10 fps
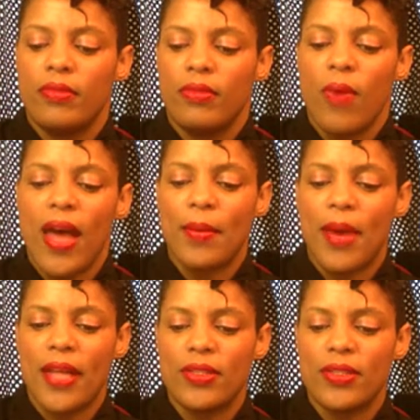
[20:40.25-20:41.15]
why do
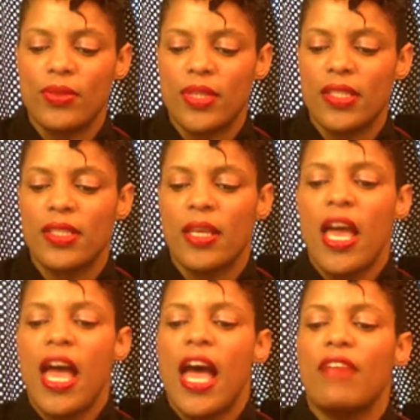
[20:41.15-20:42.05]
I do this?
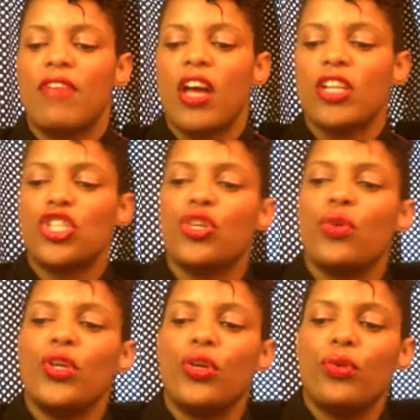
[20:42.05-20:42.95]
I've got to show
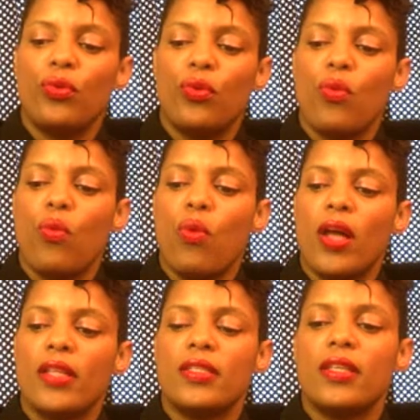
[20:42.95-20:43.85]
you
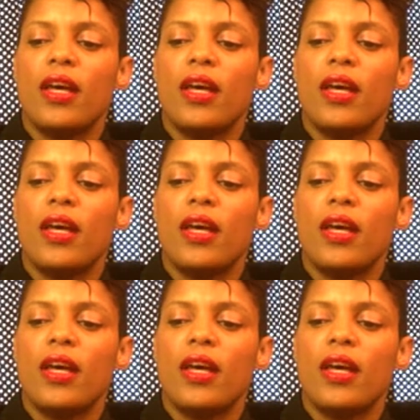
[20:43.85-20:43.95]
what